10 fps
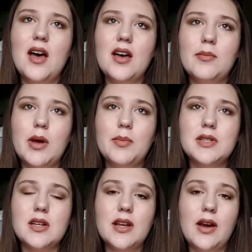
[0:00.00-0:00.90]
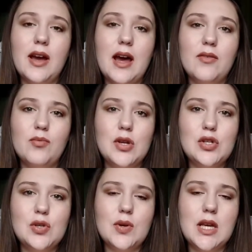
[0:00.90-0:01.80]
up until now I've been
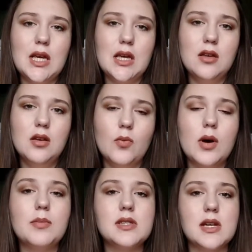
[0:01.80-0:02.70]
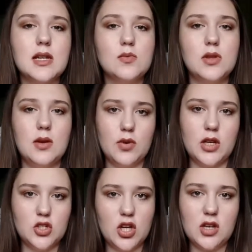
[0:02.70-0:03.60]
doing, well, besides when they were
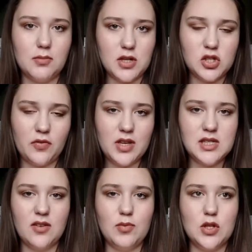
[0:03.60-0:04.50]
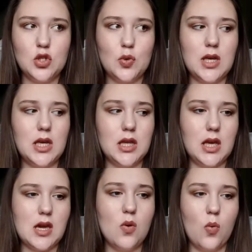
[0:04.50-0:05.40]
like checking out my cervix, I've been doing
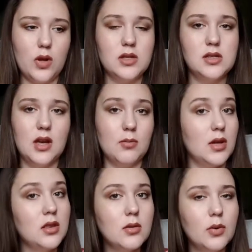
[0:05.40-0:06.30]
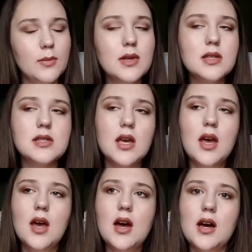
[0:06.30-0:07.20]
like once a month appointments.
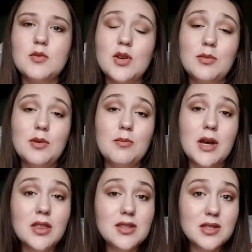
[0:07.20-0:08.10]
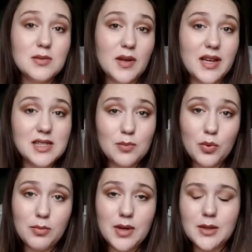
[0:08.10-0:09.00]
So it'd been a month since my last
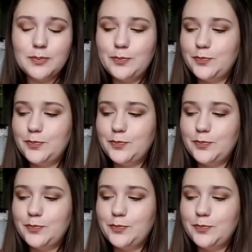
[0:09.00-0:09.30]
appointment,